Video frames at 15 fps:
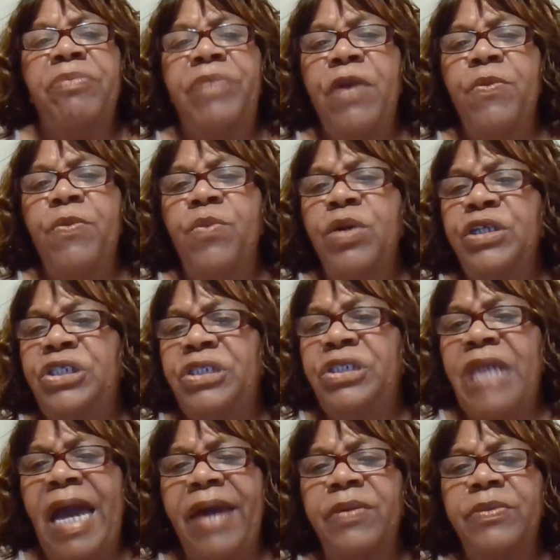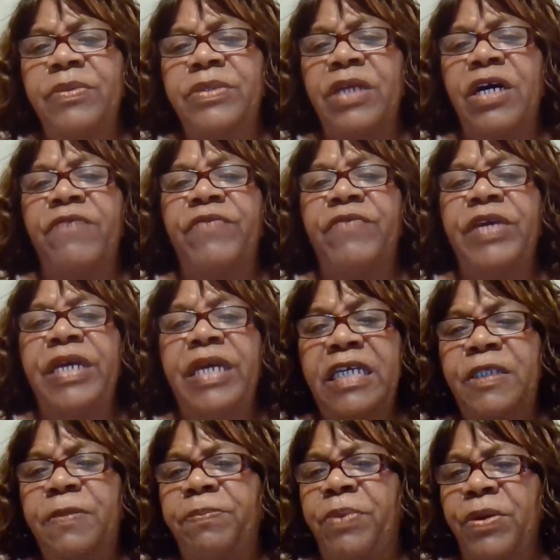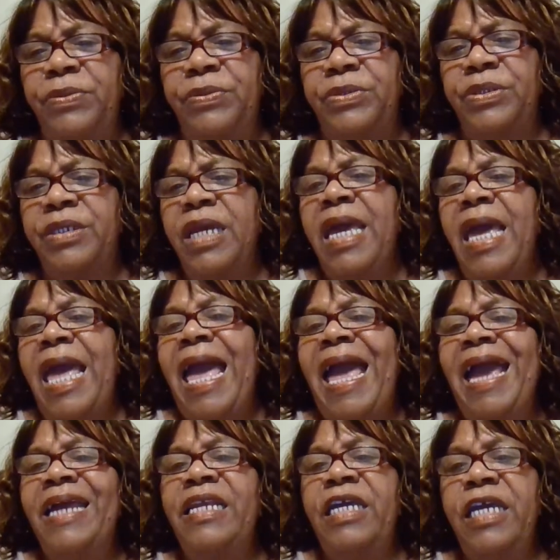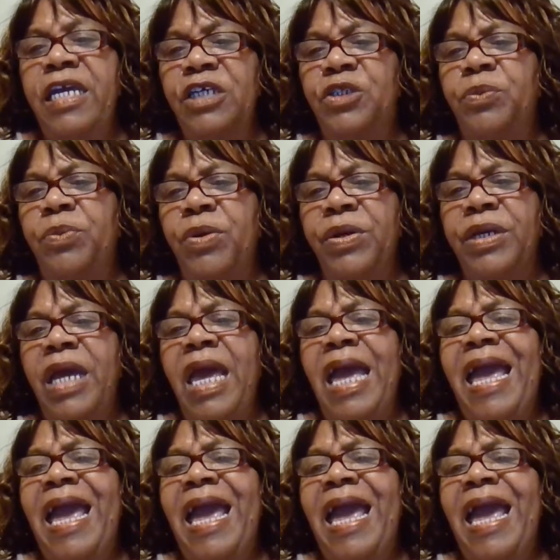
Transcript: They were shadows of his person and his work.